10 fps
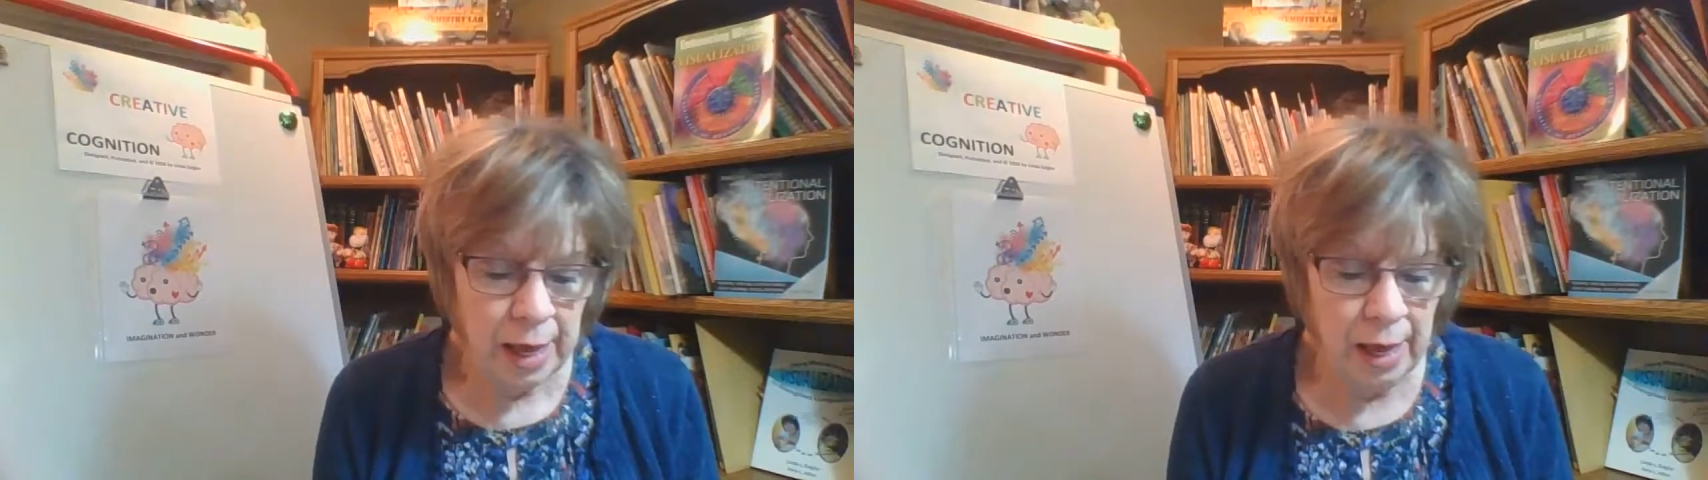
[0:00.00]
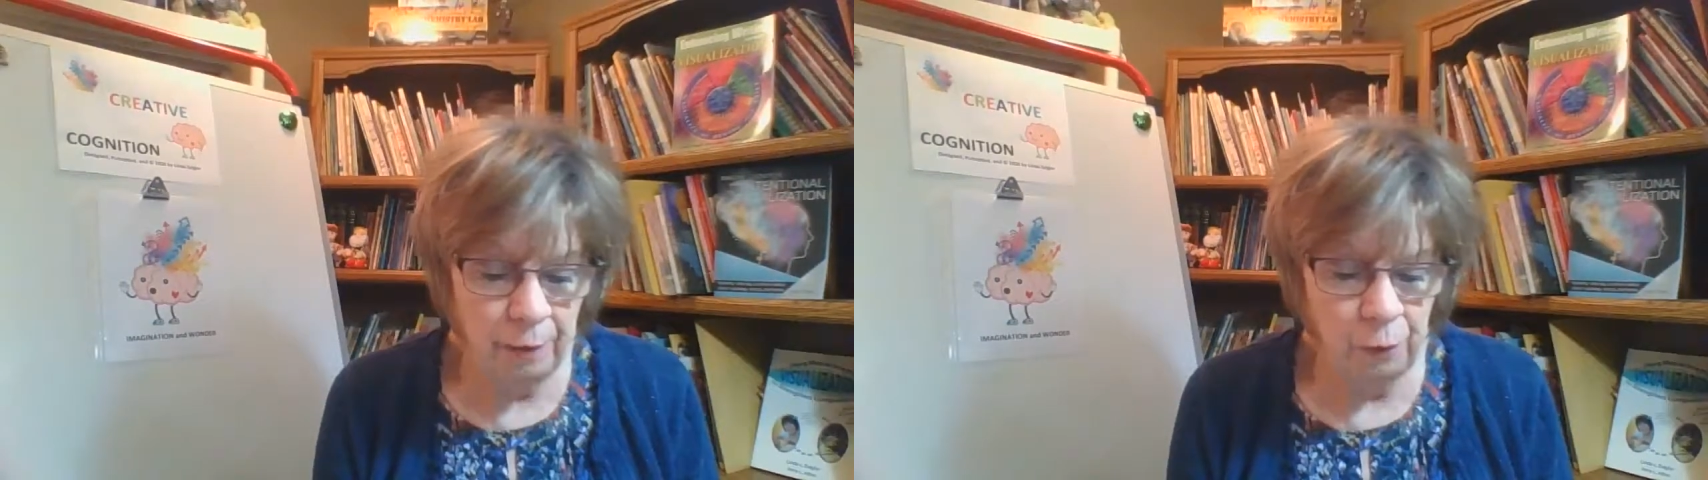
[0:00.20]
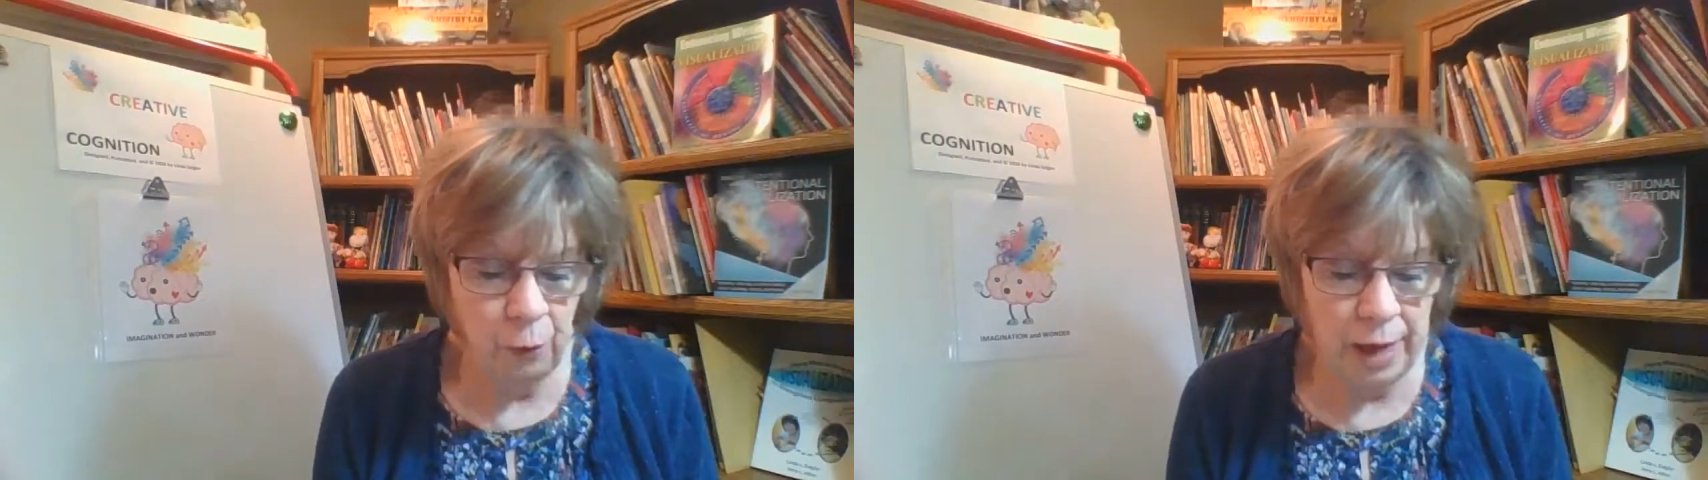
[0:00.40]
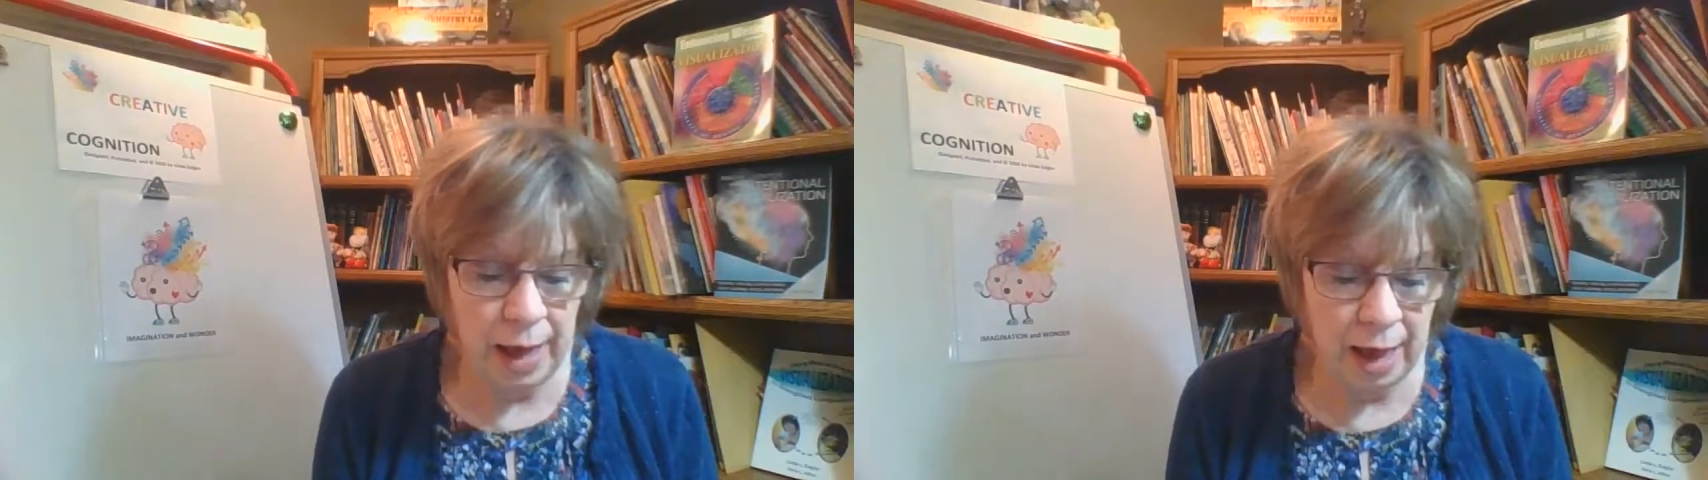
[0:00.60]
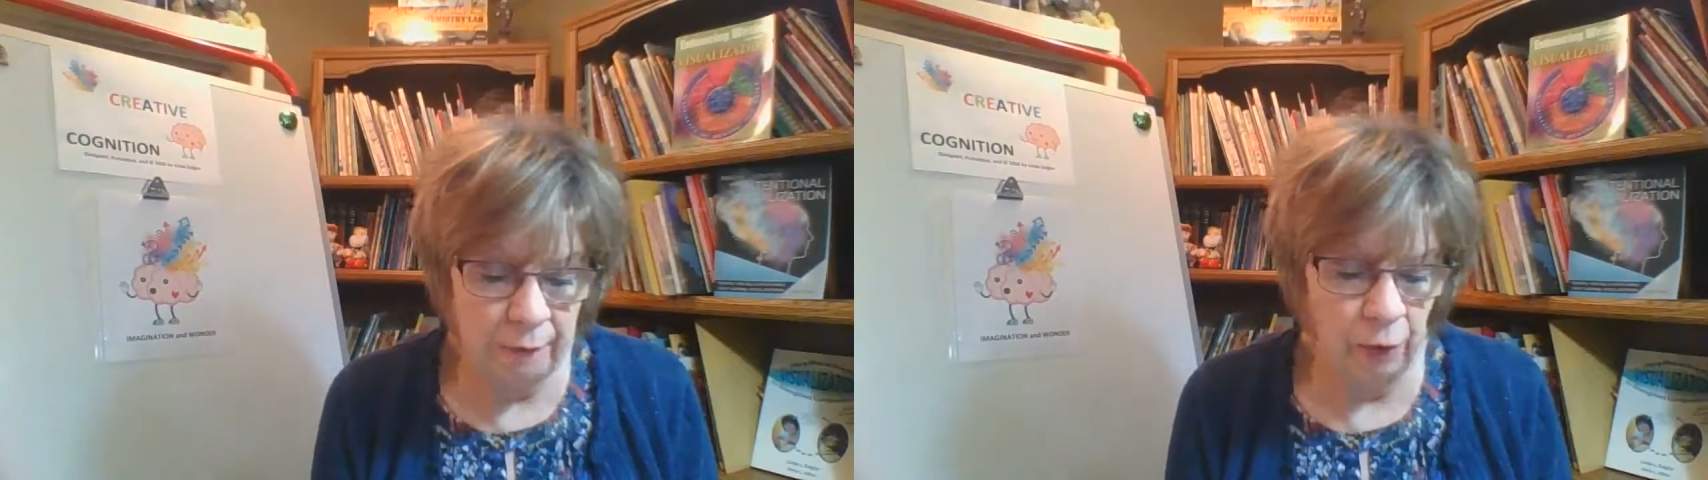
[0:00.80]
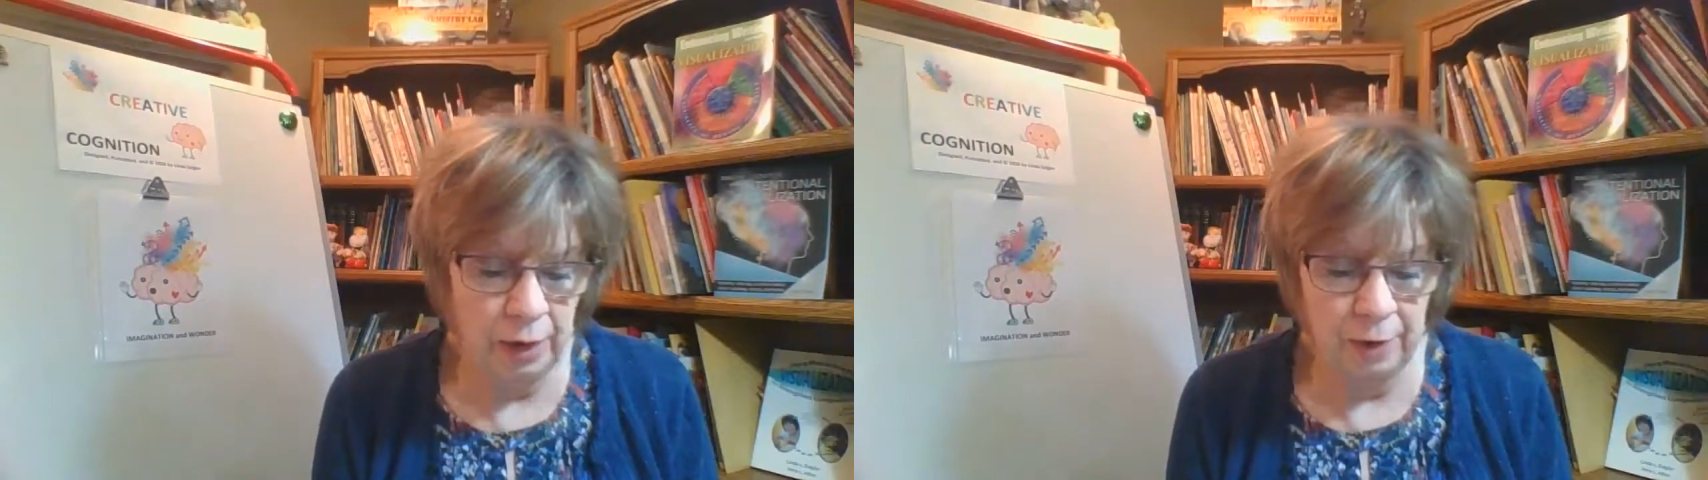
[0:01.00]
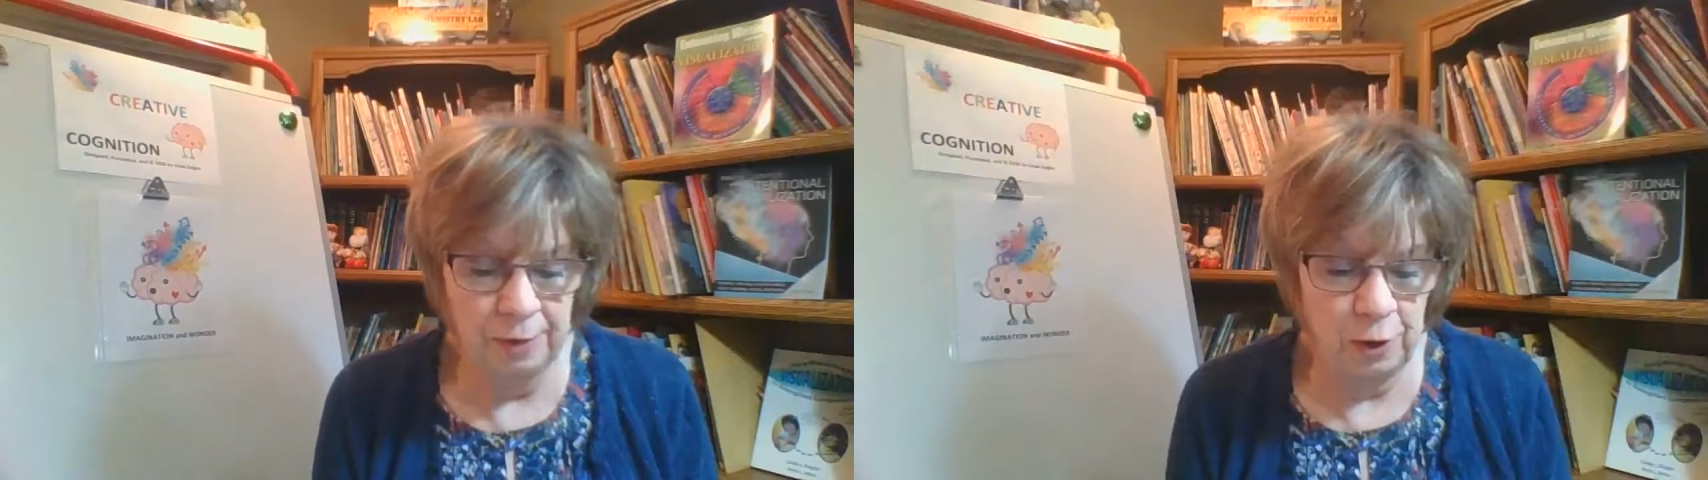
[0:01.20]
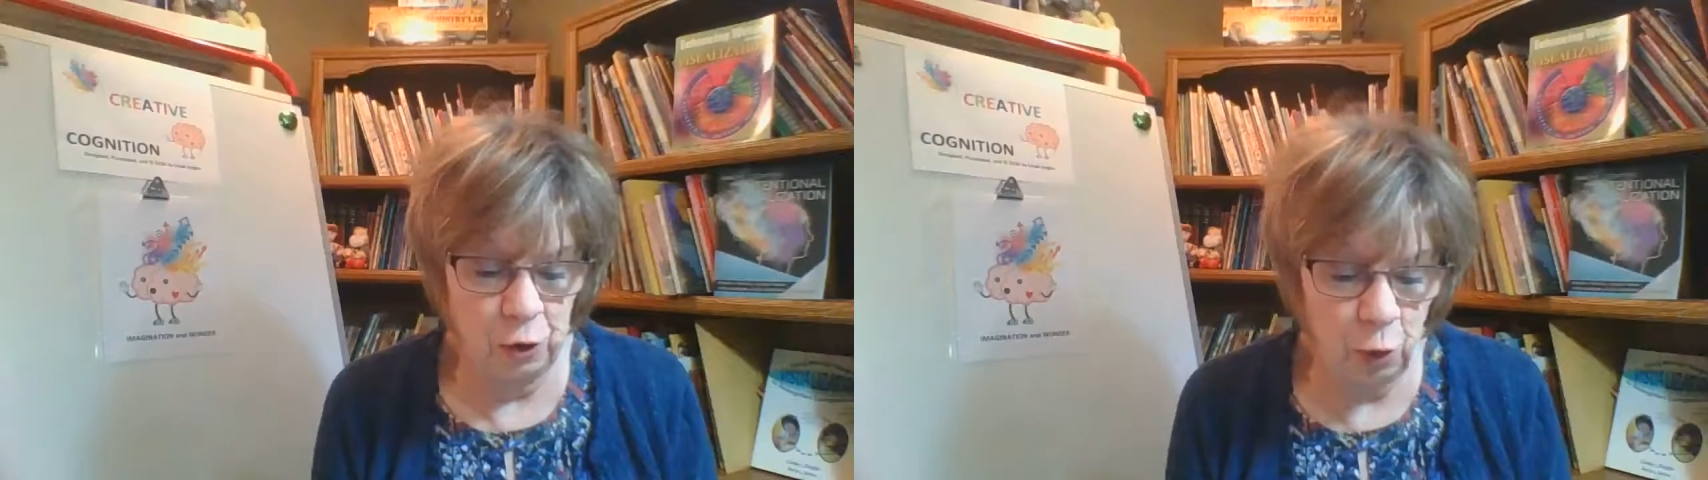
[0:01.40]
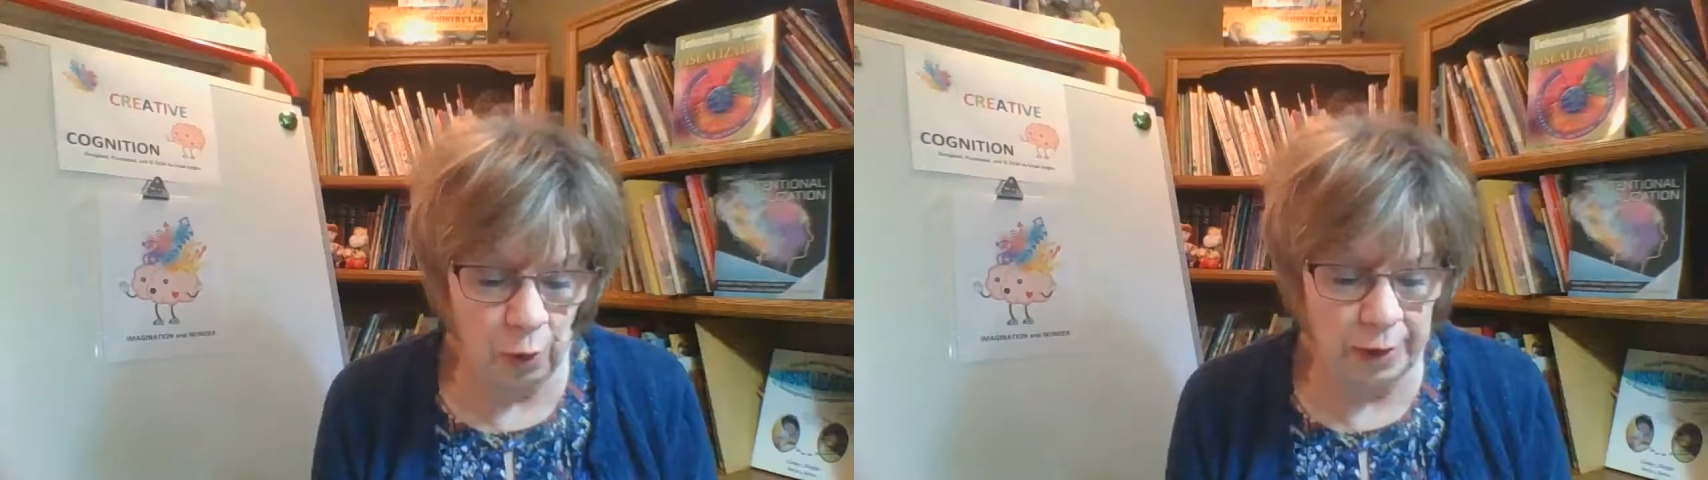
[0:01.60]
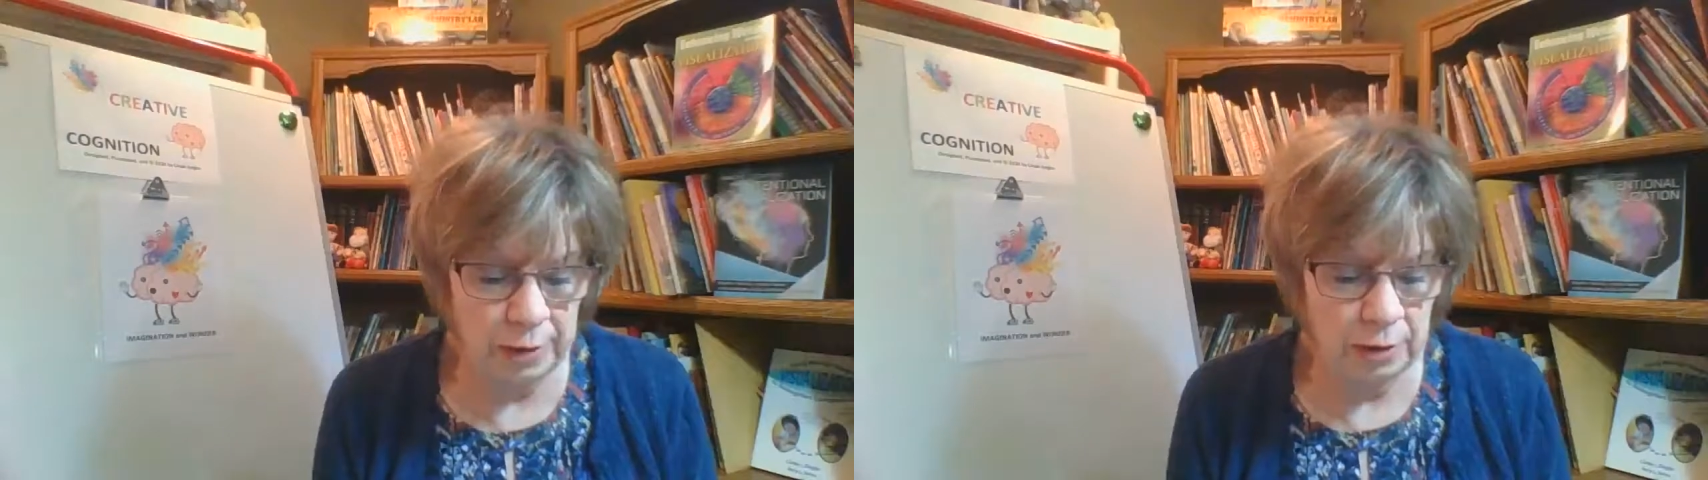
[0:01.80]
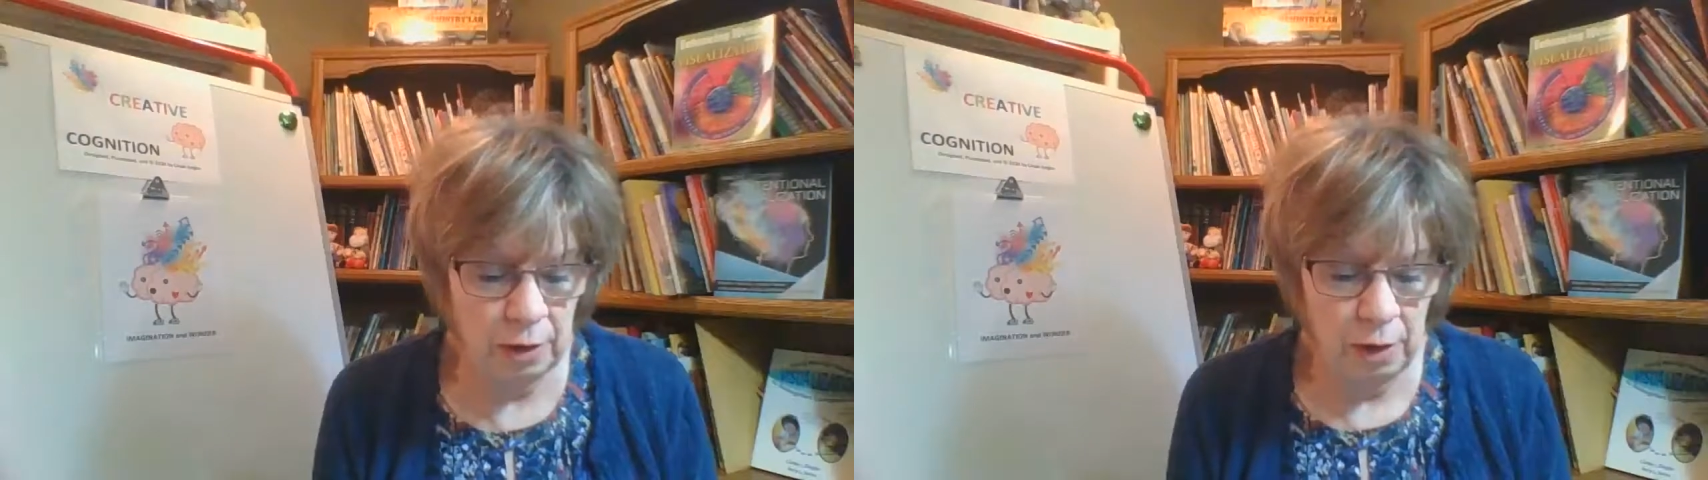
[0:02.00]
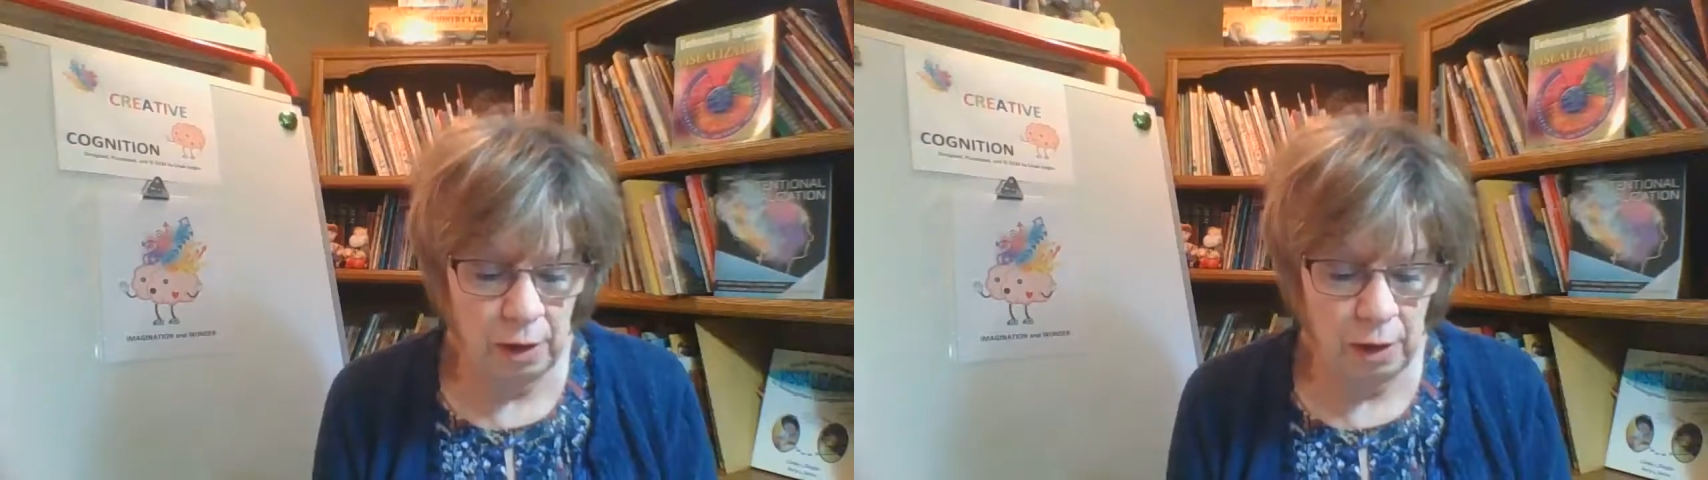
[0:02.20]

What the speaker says: if we ever get the choice,